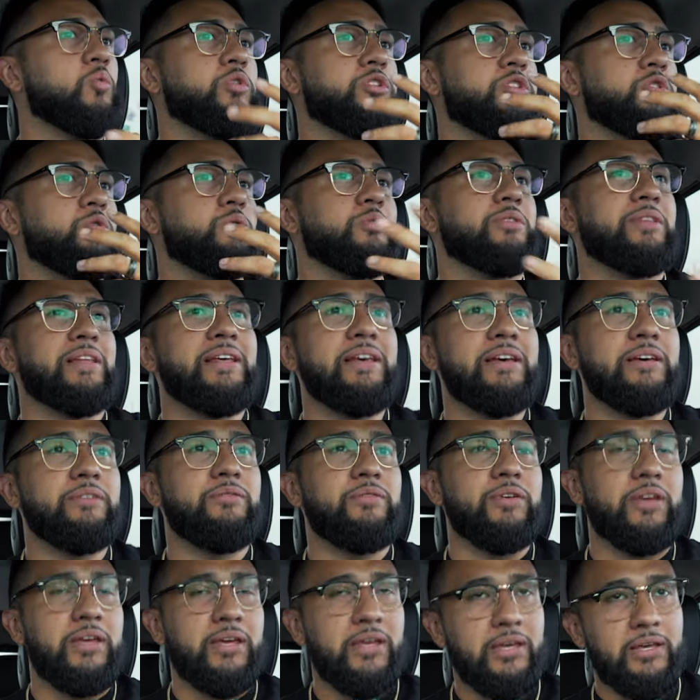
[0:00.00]
when you
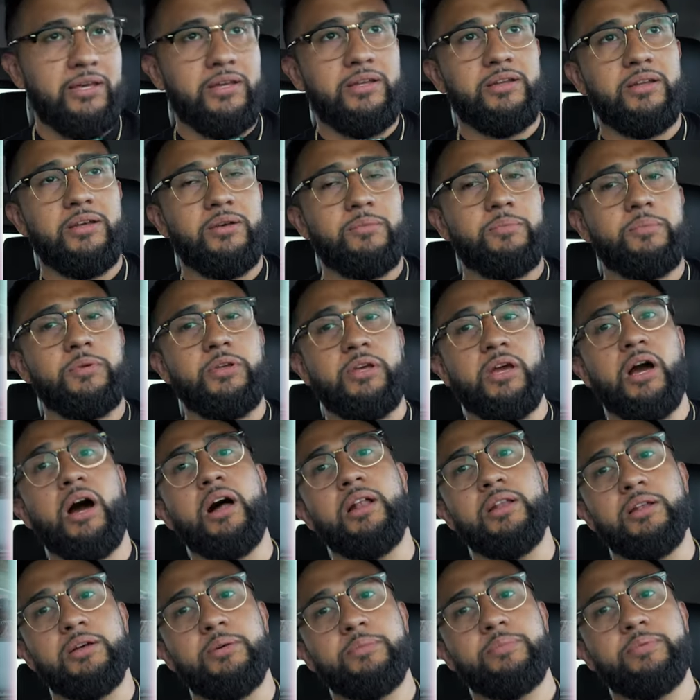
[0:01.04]
live in
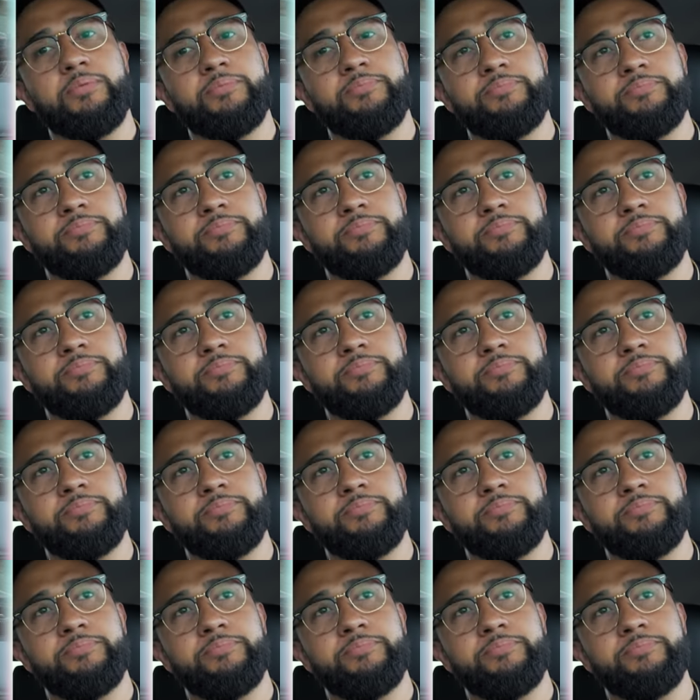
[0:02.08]
Puyallup.